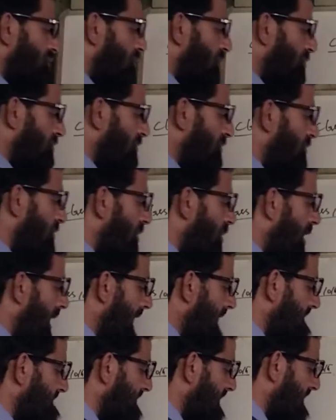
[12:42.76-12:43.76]
So you know
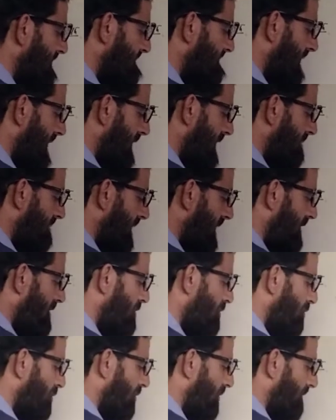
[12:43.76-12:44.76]
Sn is n by
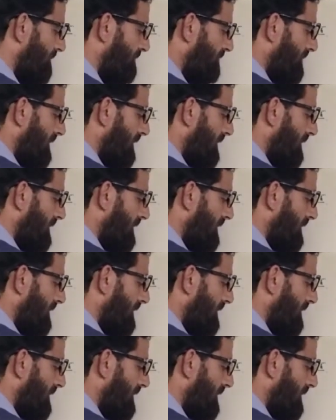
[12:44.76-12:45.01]
2